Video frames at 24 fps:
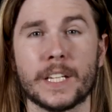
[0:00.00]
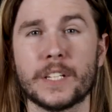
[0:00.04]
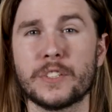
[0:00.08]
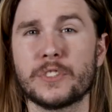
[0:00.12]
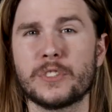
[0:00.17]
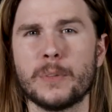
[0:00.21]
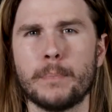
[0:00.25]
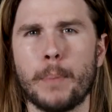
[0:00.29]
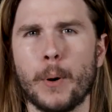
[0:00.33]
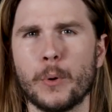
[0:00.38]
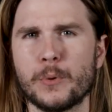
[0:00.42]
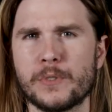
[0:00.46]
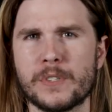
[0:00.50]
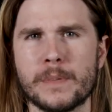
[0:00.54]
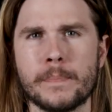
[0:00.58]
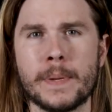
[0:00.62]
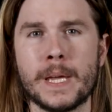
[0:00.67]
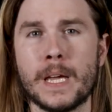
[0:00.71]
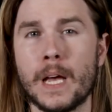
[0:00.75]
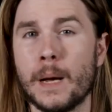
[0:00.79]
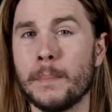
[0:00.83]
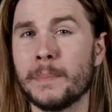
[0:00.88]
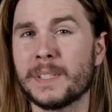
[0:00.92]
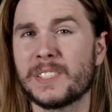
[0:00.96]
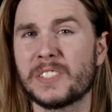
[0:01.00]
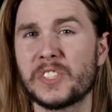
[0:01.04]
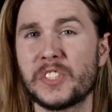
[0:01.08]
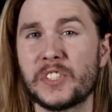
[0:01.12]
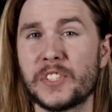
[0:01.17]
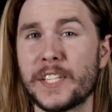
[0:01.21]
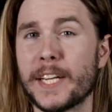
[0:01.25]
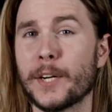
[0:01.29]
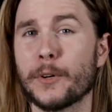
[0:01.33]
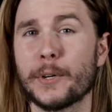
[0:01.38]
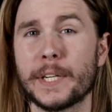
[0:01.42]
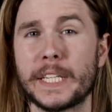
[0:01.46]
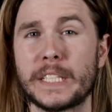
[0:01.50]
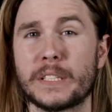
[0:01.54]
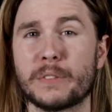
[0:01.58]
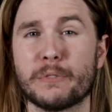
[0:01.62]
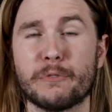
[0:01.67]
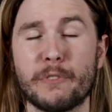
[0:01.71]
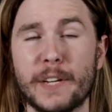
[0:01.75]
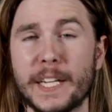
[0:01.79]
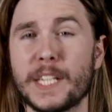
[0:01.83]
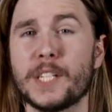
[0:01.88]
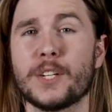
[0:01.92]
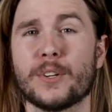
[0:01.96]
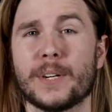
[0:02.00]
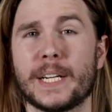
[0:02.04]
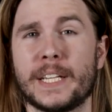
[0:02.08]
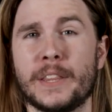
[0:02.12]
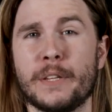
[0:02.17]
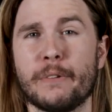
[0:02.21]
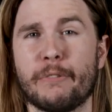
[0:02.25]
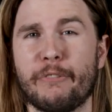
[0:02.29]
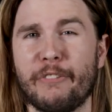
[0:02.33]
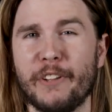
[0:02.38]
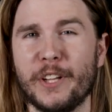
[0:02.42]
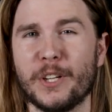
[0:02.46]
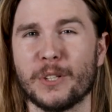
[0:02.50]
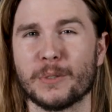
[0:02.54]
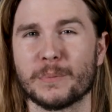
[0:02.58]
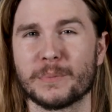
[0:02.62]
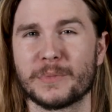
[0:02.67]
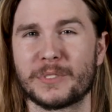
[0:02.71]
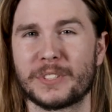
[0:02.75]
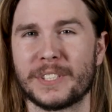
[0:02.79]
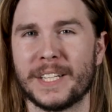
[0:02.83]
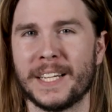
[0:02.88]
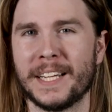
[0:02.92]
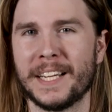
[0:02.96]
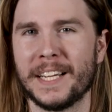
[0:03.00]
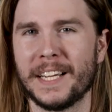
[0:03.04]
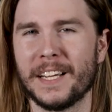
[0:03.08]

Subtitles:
He's supposed to be a mysterious figure in the films.